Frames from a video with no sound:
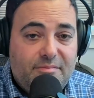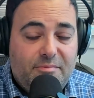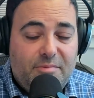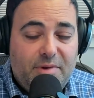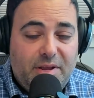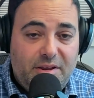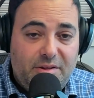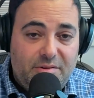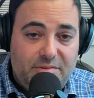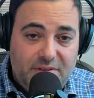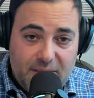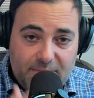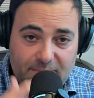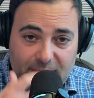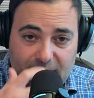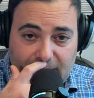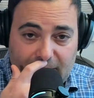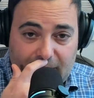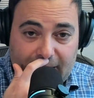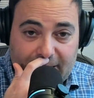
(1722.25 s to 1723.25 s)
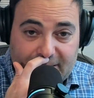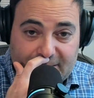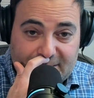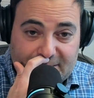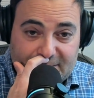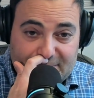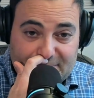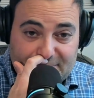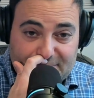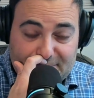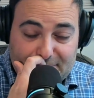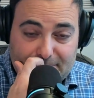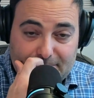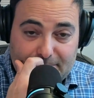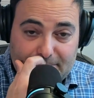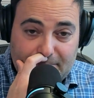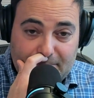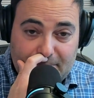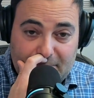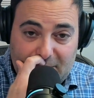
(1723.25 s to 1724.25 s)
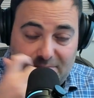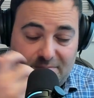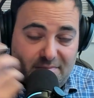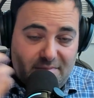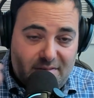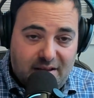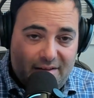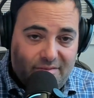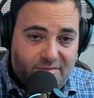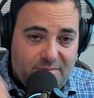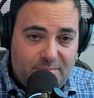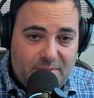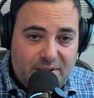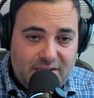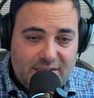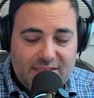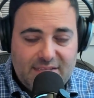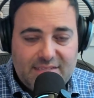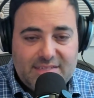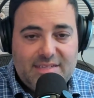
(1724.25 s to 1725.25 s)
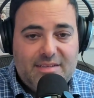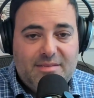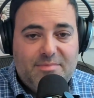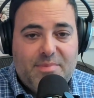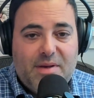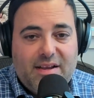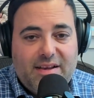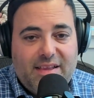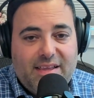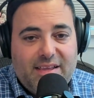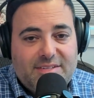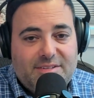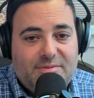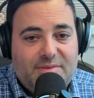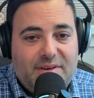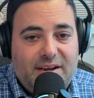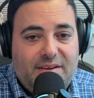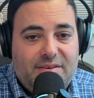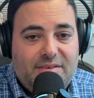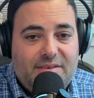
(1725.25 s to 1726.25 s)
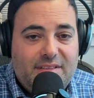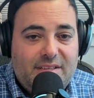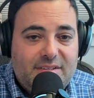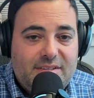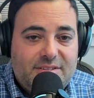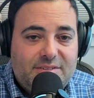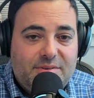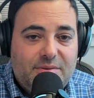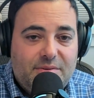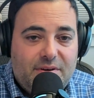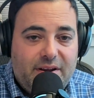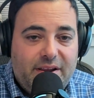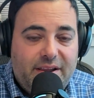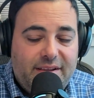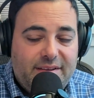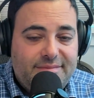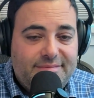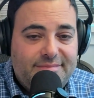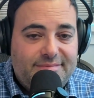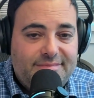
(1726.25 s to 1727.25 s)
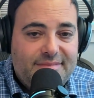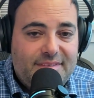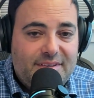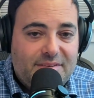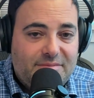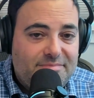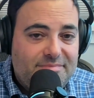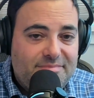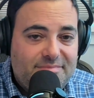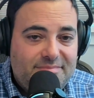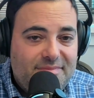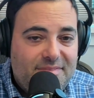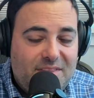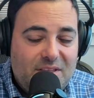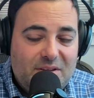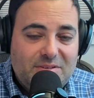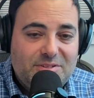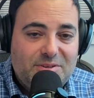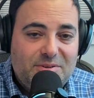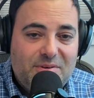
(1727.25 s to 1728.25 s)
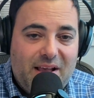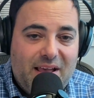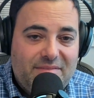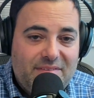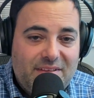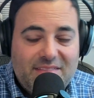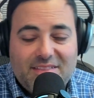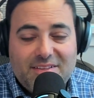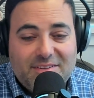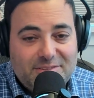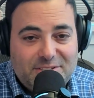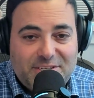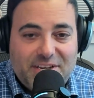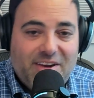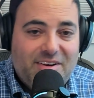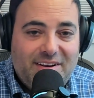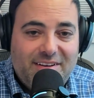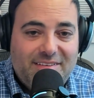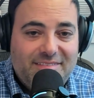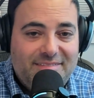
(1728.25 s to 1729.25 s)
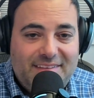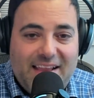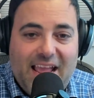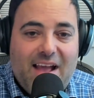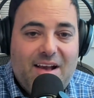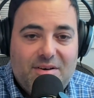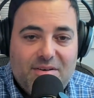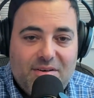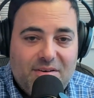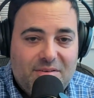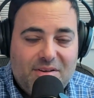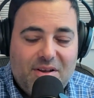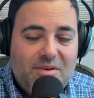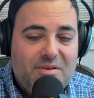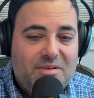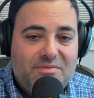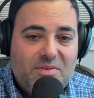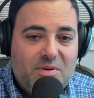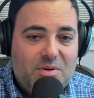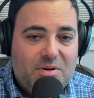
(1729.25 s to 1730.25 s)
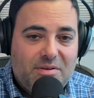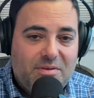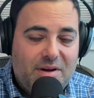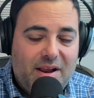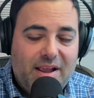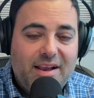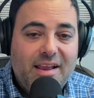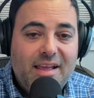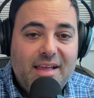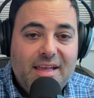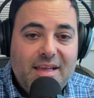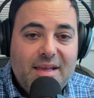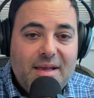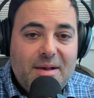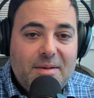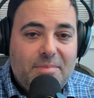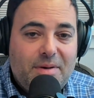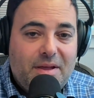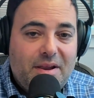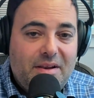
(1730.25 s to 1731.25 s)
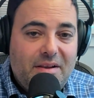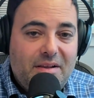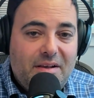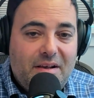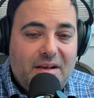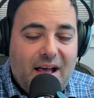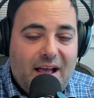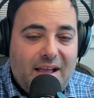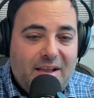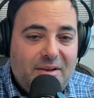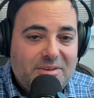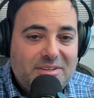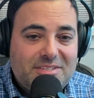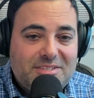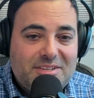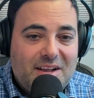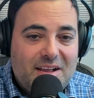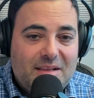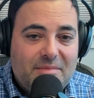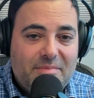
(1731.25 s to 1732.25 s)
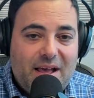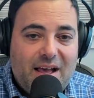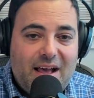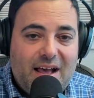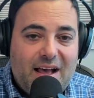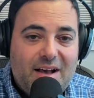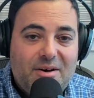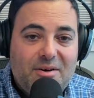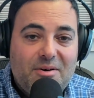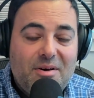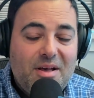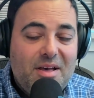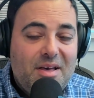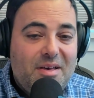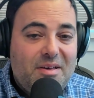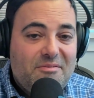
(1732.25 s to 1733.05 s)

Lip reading: when you dim the lights, and everybody listening to the podcast already heard this story, and those who haven't, they'll share it now going forward, right? But I always talk about how